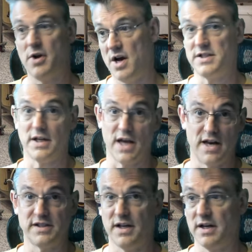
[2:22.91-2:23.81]
caustic and
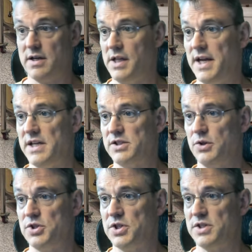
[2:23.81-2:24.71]
acidic cleaning
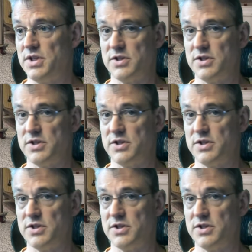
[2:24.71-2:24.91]
solutions.